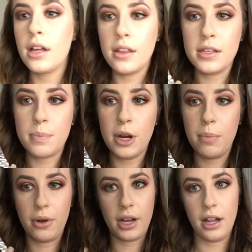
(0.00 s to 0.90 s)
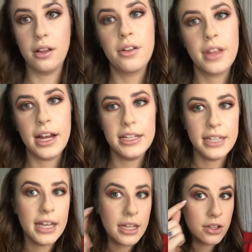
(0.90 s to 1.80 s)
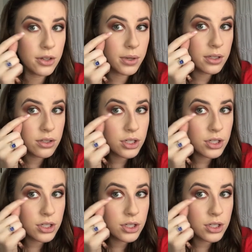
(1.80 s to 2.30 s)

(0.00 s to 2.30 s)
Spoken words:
this purple color that I did and do it